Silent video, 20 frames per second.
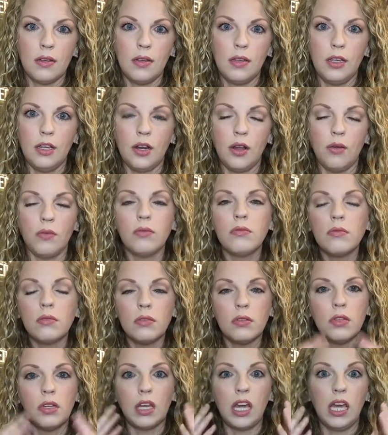you know,
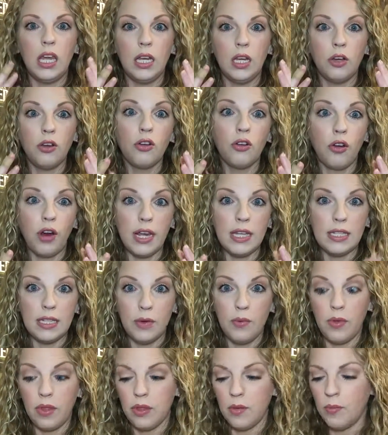looking
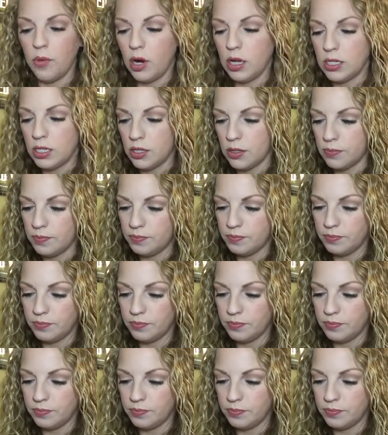crazy with the bronzer.